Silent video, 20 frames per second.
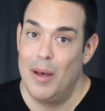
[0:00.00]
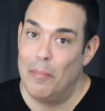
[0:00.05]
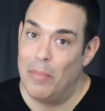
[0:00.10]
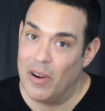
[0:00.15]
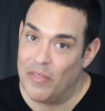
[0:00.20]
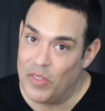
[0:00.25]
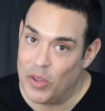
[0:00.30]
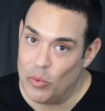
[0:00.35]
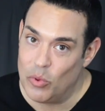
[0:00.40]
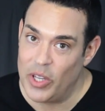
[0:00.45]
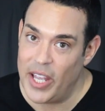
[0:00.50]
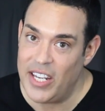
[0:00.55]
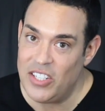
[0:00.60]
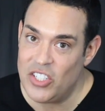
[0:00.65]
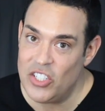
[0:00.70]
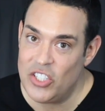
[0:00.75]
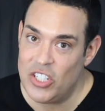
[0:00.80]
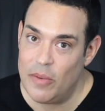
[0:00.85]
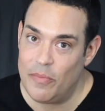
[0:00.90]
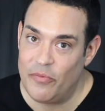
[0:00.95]
But if the
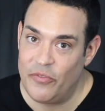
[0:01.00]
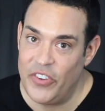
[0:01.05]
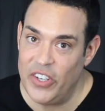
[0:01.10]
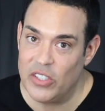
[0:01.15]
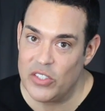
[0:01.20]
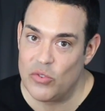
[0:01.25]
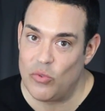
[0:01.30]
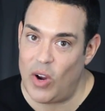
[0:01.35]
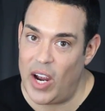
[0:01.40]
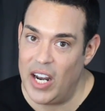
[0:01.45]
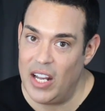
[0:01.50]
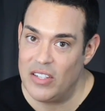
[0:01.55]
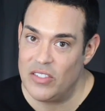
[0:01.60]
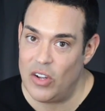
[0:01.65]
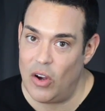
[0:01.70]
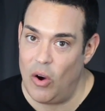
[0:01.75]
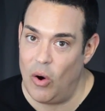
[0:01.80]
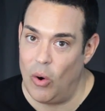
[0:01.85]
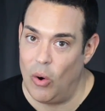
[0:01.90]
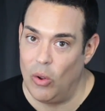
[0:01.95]
relationship feels right as
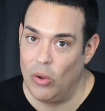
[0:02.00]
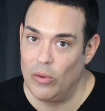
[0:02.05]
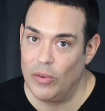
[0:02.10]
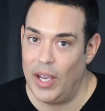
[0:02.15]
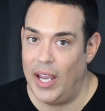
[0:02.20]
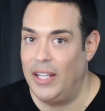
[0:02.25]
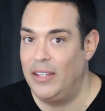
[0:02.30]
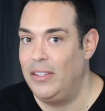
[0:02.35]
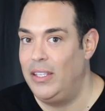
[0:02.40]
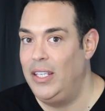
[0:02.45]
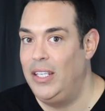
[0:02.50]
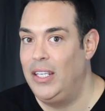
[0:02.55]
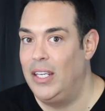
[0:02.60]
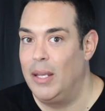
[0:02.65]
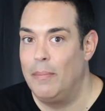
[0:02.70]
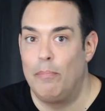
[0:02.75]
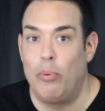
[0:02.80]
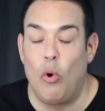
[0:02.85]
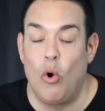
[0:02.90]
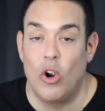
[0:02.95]
a whole and the
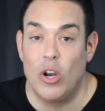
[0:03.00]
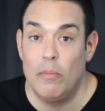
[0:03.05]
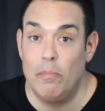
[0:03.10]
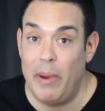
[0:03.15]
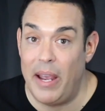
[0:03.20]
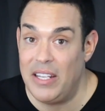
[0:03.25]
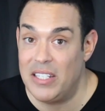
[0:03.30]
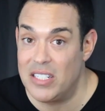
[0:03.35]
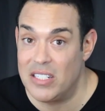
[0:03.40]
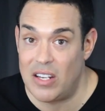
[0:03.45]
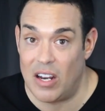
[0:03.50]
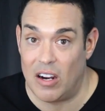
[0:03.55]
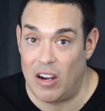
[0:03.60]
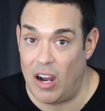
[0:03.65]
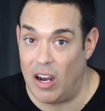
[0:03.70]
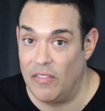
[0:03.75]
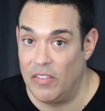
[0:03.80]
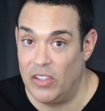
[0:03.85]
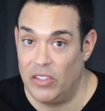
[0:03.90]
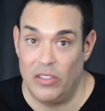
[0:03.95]
important bases are
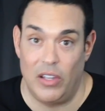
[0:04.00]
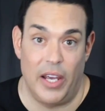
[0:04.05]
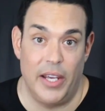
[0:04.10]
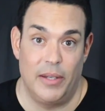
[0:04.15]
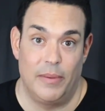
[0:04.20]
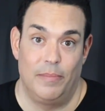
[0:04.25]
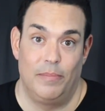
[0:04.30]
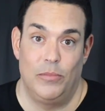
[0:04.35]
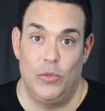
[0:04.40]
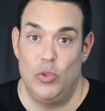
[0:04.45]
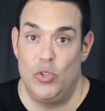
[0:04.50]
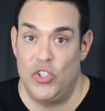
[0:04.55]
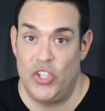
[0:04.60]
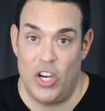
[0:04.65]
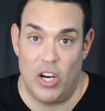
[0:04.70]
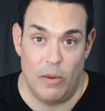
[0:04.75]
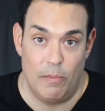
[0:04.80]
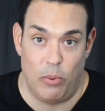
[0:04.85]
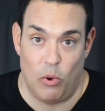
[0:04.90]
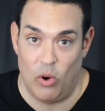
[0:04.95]
covered, like you
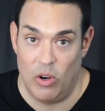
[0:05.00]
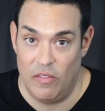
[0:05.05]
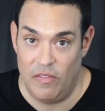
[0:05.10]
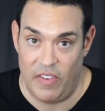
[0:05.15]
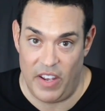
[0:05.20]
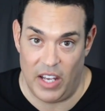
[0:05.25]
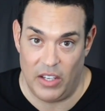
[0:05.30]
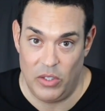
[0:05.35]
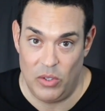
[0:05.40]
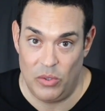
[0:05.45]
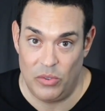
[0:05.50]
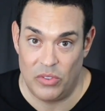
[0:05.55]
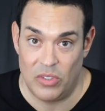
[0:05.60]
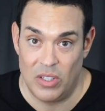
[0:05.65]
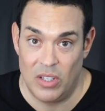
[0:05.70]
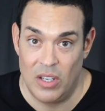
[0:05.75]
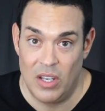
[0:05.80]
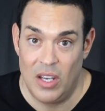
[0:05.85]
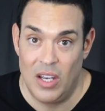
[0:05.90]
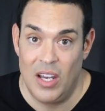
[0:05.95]
share important values,
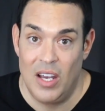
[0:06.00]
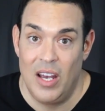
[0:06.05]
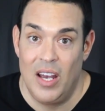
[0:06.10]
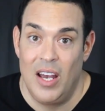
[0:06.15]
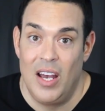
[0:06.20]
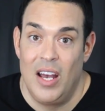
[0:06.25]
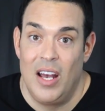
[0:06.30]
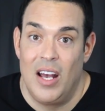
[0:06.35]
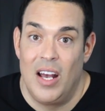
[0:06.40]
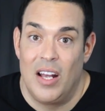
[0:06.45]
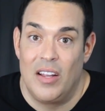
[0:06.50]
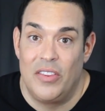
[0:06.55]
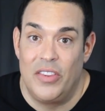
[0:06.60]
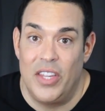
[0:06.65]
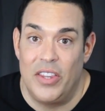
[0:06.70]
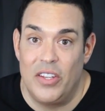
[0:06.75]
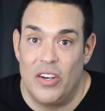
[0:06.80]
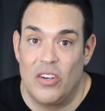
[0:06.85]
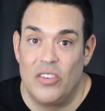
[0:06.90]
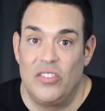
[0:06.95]

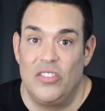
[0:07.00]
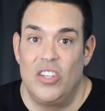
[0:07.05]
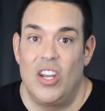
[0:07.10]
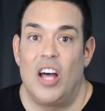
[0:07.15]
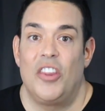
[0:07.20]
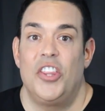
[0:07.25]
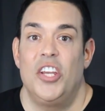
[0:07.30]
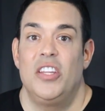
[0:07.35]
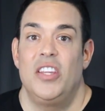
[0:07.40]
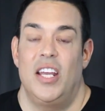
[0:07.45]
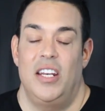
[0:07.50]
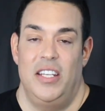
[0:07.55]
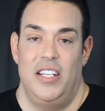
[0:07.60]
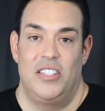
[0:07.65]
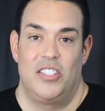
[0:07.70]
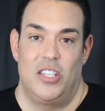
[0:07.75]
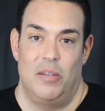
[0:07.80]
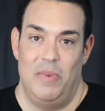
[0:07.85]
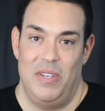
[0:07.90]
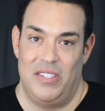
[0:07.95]
then there is nothing that
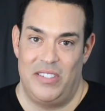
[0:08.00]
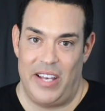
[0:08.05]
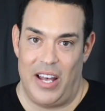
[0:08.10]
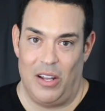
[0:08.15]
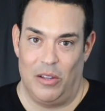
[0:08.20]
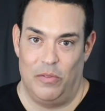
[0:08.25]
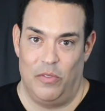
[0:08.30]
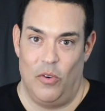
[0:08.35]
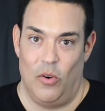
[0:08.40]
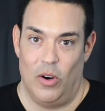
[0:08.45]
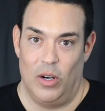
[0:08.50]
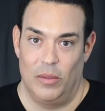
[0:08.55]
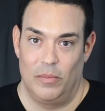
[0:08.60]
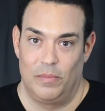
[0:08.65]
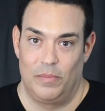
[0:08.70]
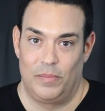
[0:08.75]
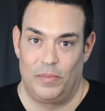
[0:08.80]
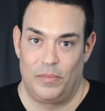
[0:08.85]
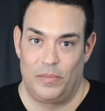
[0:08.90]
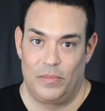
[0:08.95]
needs to be settled for.
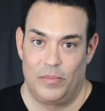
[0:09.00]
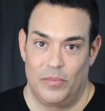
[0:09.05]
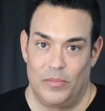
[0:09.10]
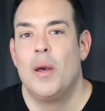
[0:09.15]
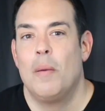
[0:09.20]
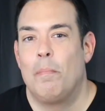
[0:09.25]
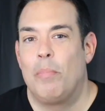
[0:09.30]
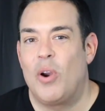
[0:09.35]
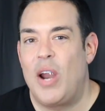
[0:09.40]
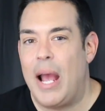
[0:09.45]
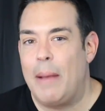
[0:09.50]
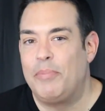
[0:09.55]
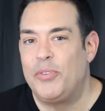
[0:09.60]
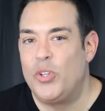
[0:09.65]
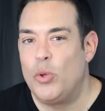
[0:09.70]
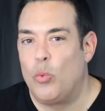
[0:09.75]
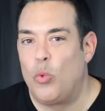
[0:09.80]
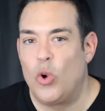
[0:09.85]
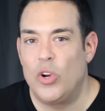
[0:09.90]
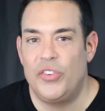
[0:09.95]

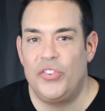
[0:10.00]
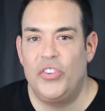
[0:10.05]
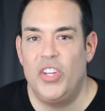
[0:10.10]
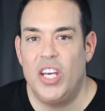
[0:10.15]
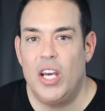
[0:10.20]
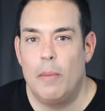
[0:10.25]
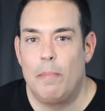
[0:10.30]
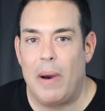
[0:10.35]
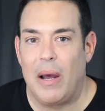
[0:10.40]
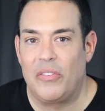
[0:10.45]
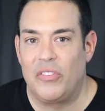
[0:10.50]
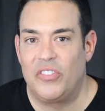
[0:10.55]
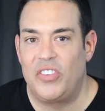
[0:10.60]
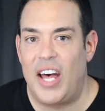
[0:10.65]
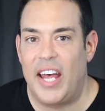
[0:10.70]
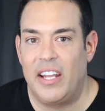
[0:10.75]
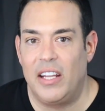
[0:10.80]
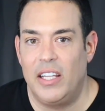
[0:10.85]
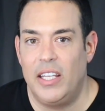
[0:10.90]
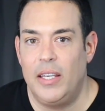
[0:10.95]
Perhaps the worst thing about
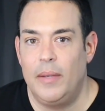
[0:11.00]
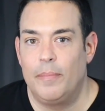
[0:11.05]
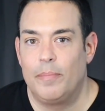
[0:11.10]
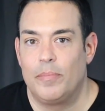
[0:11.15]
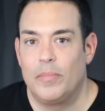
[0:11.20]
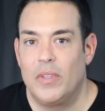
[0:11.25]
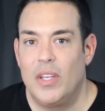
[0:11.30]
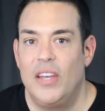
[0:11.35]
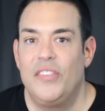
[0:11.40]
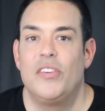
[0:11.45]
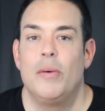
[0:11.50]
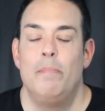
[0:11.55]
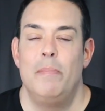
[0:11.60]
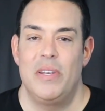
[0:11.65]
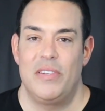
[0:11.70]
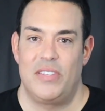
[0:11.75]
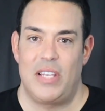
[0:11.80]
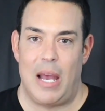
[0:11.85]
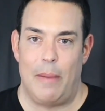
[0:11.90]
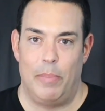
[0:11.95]
settling is a
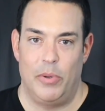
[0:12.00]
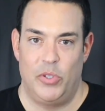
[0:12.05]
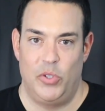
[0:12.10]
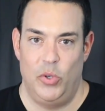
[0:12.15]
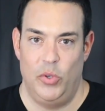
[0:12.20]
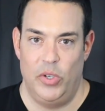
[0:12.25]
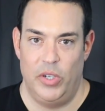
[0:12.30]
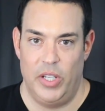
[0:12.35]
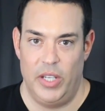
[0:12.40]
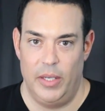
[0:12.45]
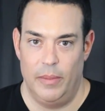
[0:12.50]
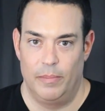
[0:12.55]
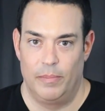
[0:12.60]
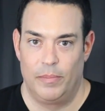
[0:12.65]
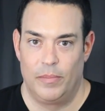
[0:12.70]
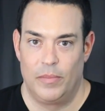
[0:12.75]
missed opportunity.